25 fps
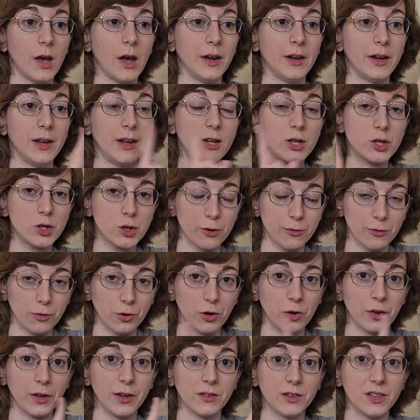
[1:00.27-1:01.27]
an
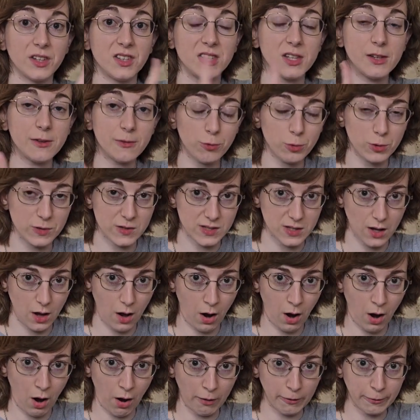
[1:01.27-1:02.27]
interval, is a difference
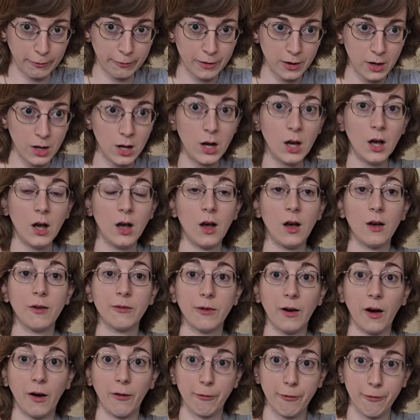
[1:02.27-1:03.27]
of
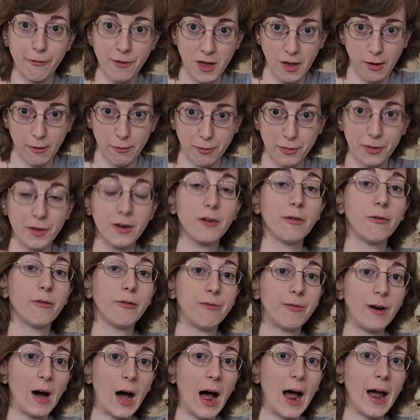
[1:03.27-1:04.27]
a fifth,
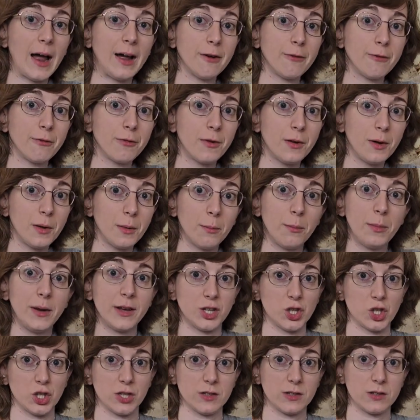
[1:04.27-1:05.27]
5
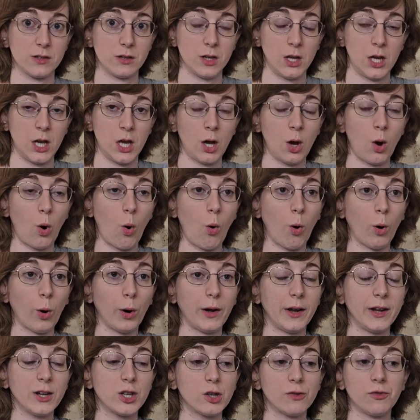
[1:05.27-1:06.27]
pitches, or
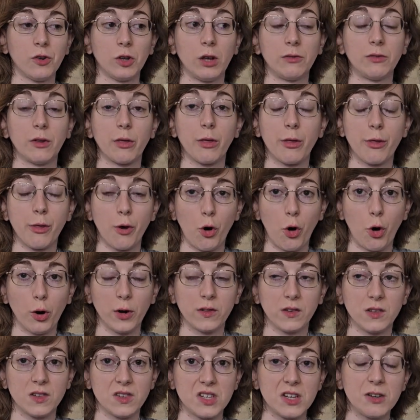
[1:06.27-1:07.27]
an interval of a third.
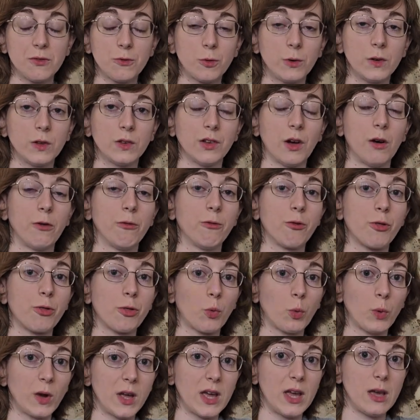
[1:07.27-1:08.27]
It's a difference of
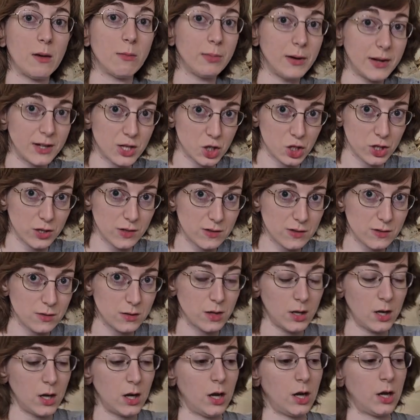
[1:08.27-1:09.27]
3 pitches.
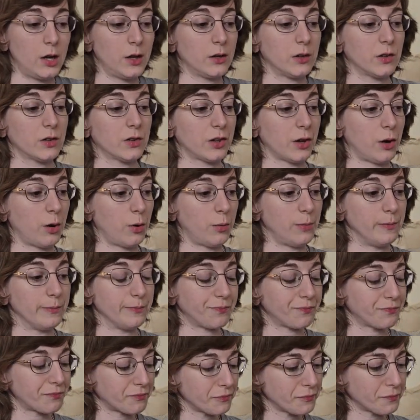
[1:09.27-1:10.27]
So
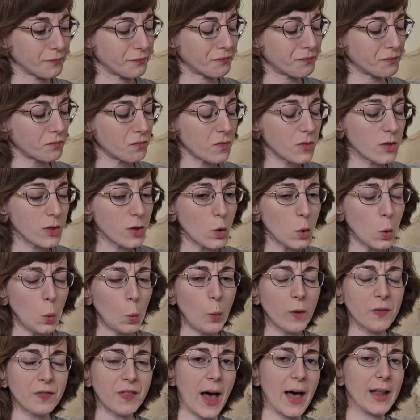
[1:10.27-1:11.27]

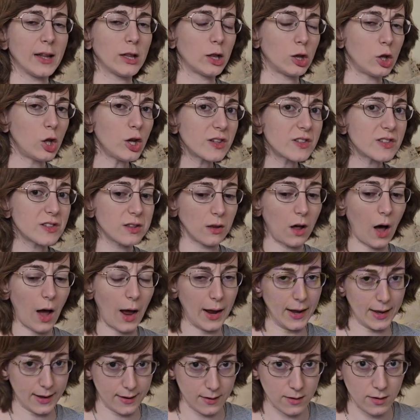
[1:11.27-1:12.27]
what that looks
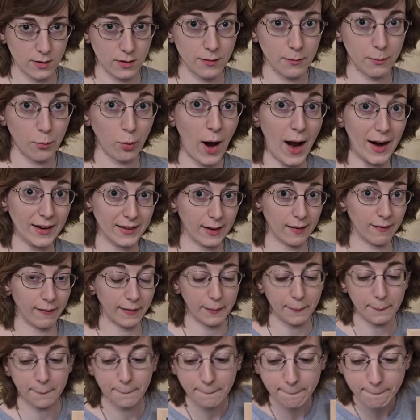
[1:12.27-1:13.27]
like
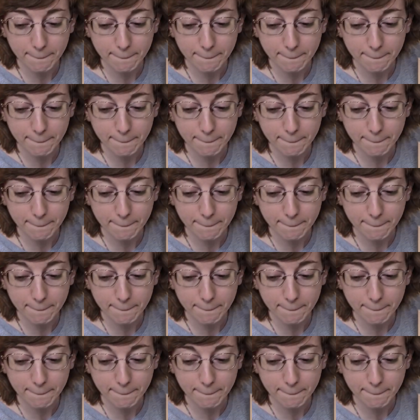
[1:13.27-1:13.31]
practically